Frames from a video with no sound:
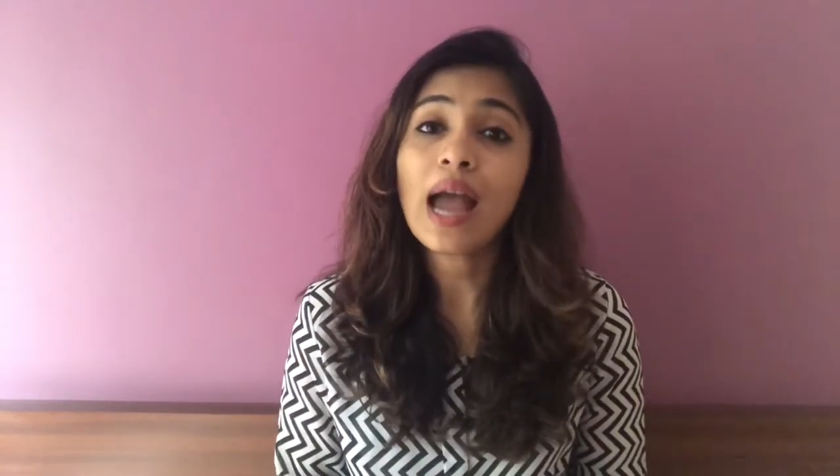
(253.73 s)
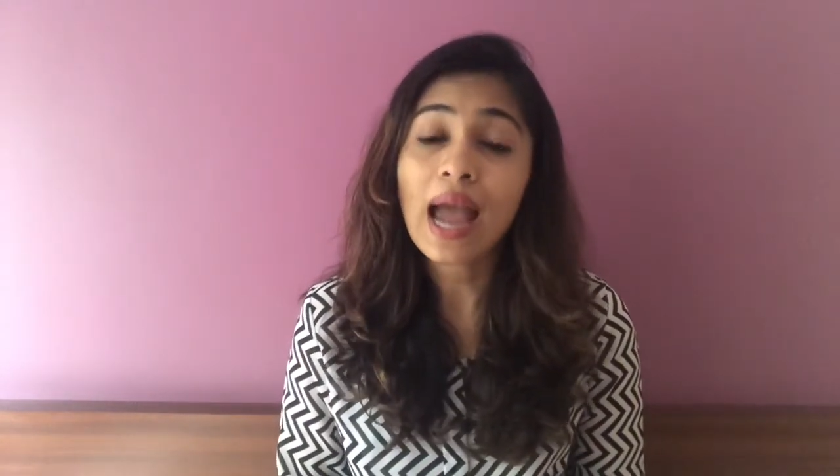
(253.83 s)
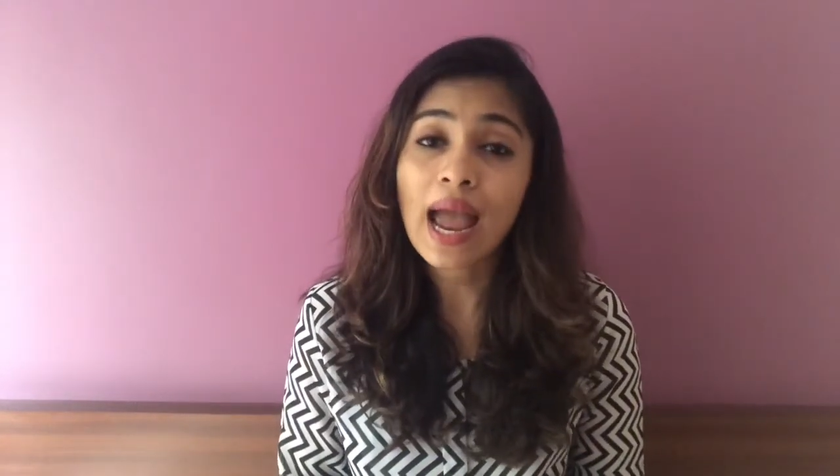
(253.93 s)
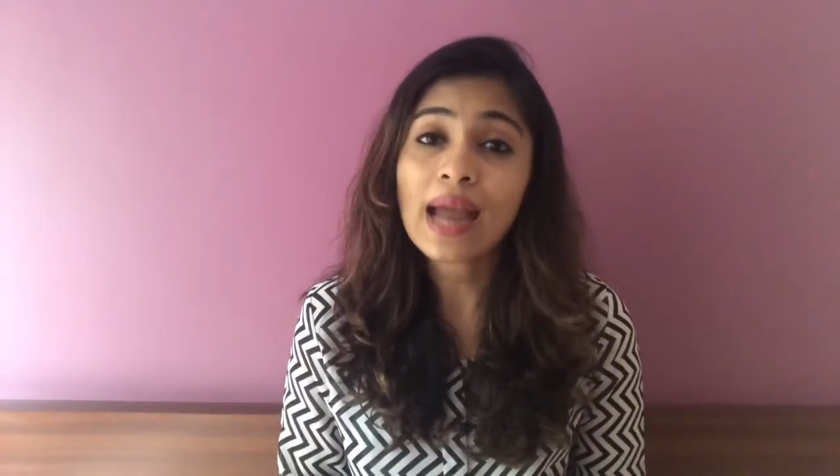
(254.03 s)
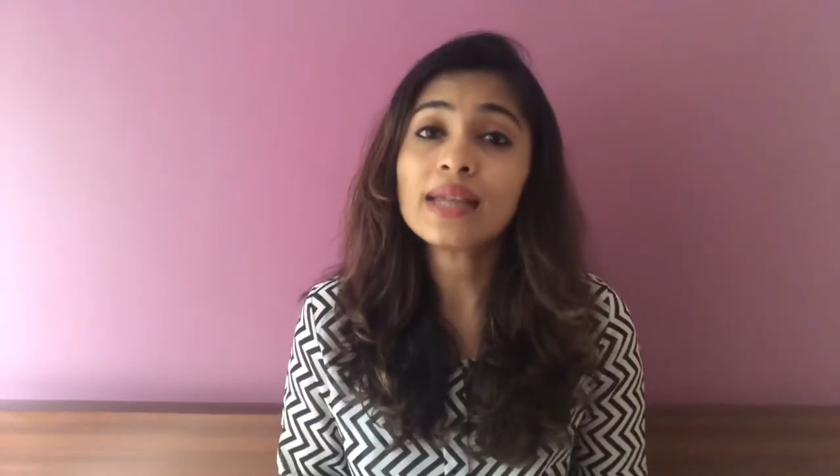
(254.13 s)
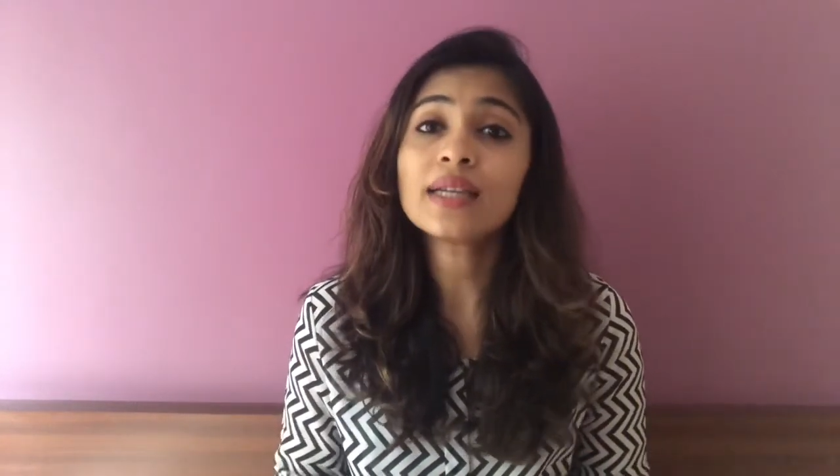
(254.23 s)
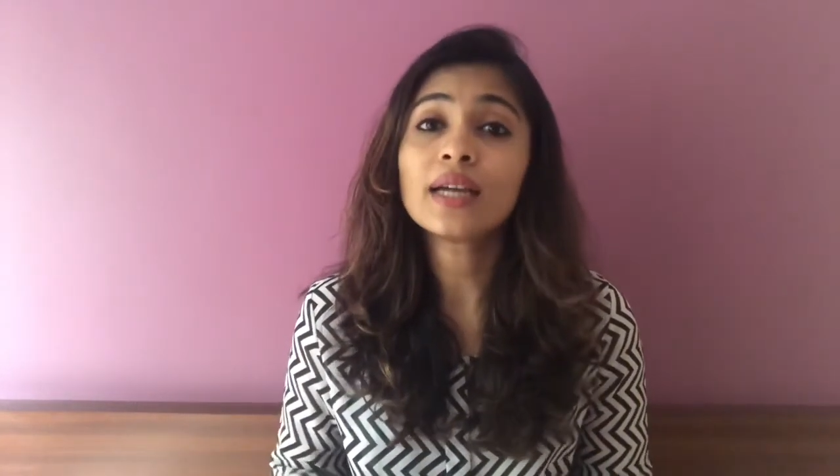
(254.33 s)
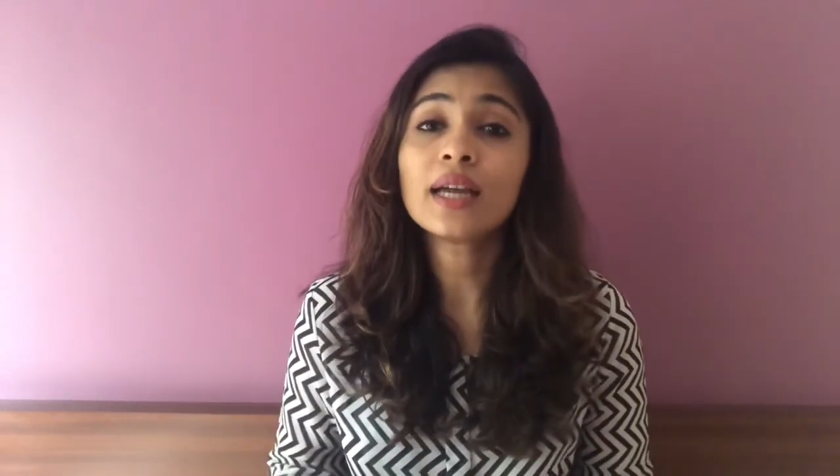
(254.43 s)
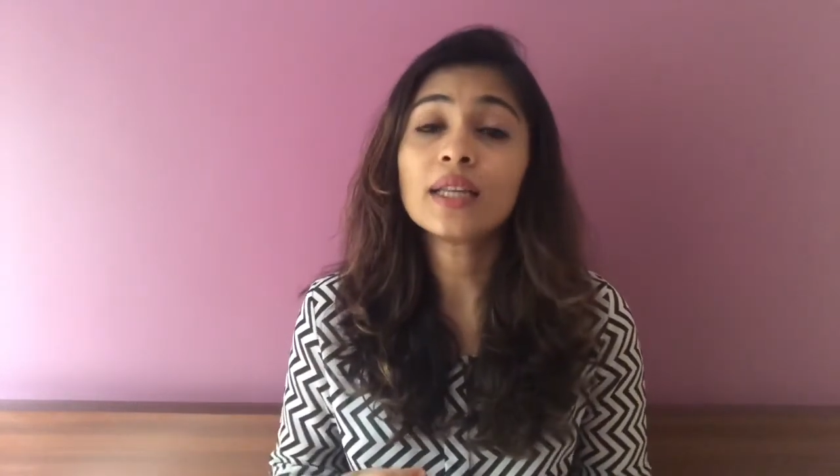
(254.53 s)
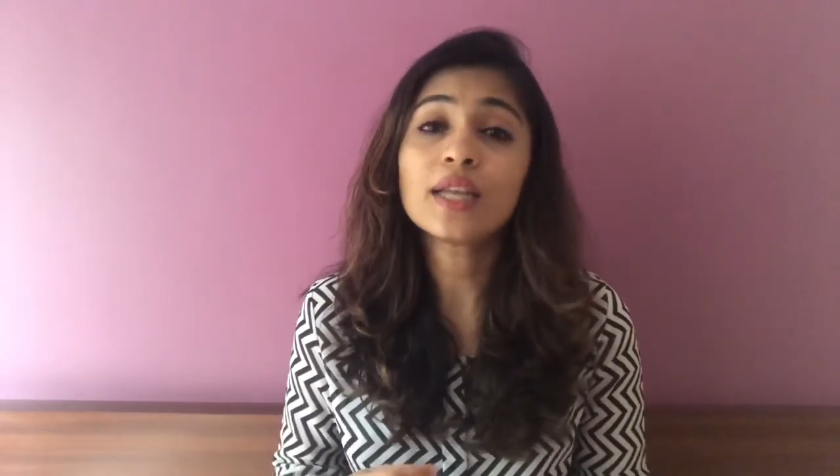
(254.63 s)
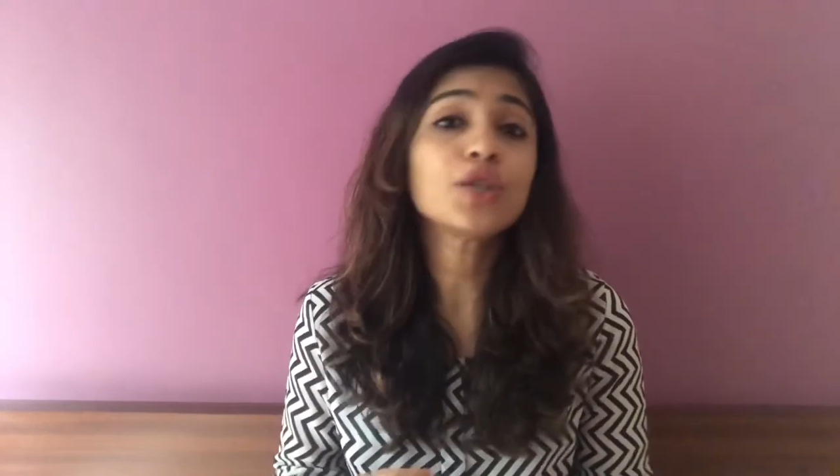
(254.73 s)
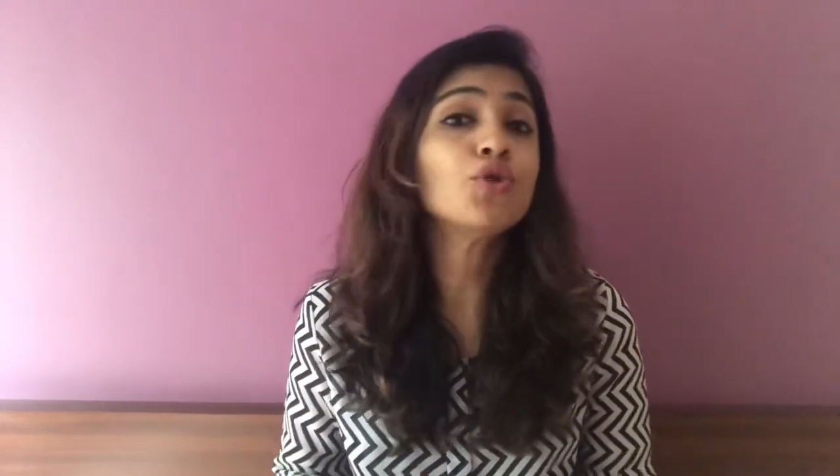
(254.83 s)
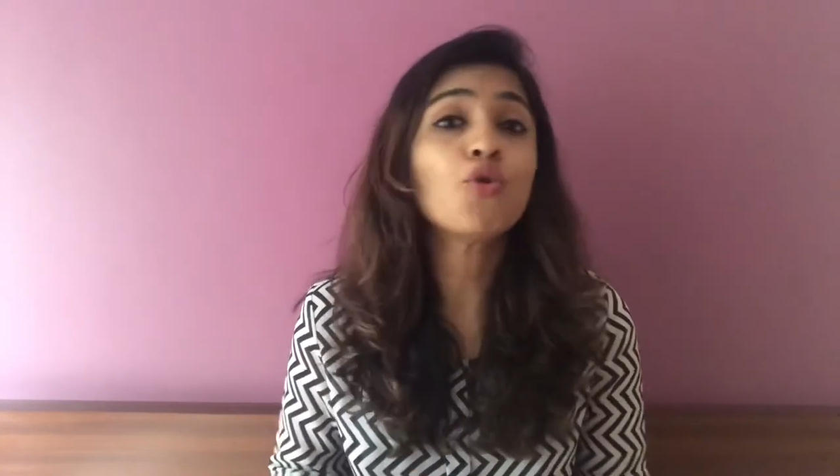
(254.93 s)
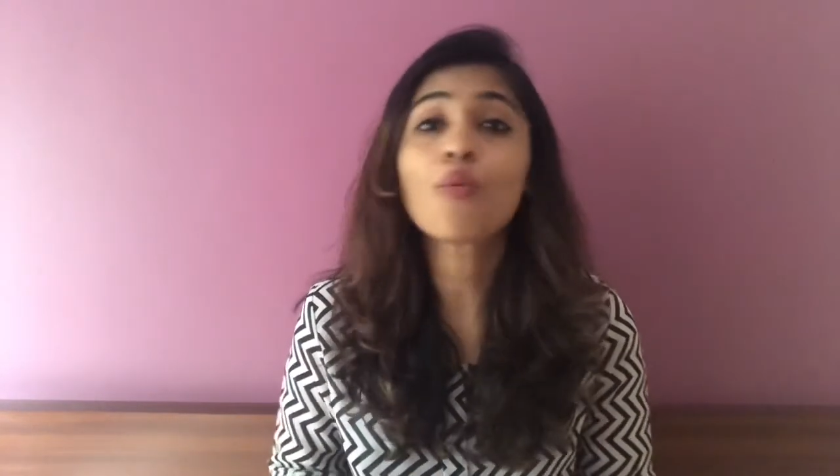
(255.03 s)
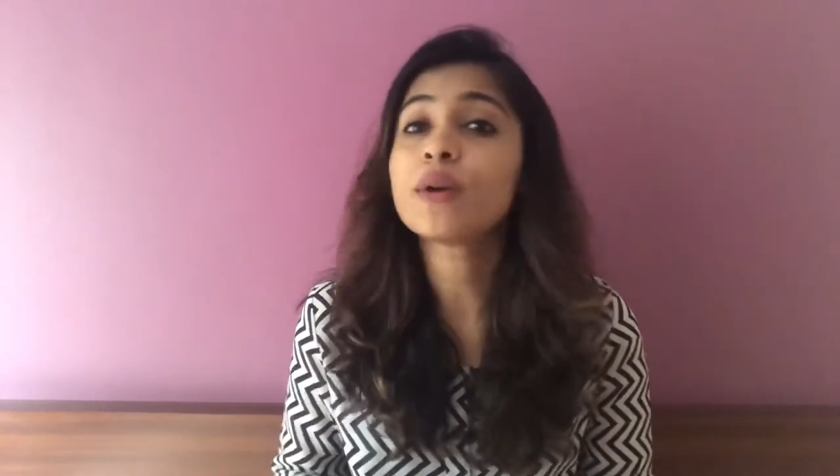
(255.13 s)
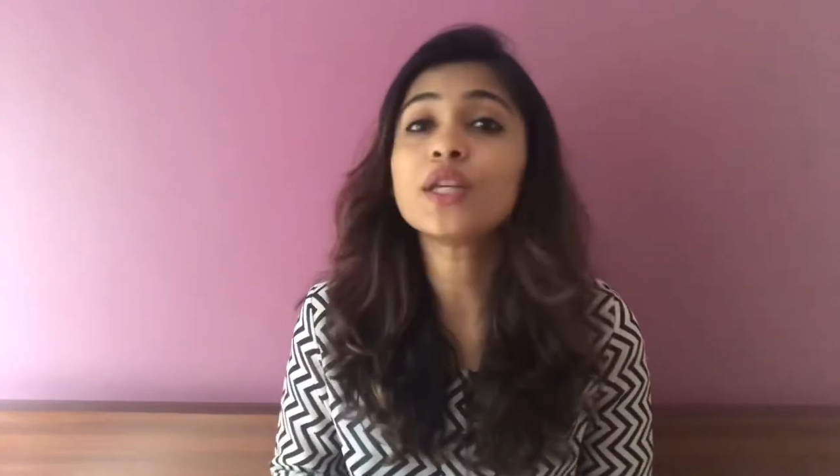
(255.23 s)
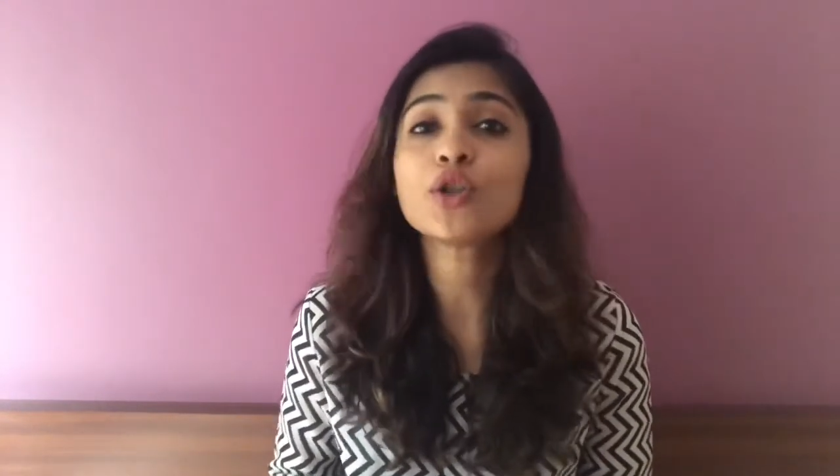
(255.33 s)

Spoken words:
and there's nobody